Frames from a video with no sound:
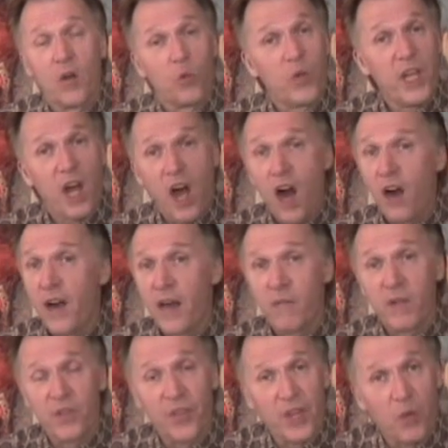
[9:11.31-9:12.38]
we are
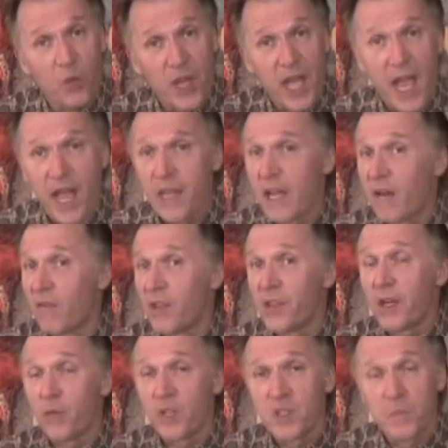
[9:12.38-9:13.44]
everything we hate
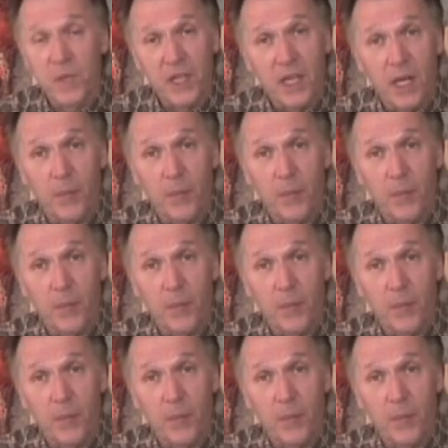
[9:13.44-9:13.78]
everything we speak